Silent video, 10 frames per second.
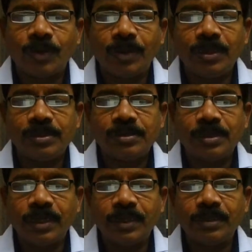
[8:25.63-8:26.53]
Okay,
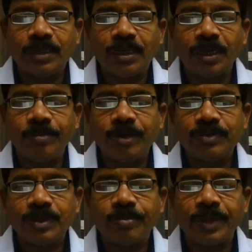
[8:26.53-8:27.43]
select the type of
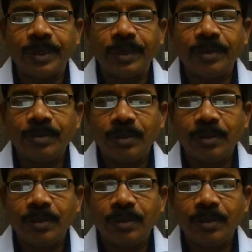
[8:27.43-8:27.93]
supply.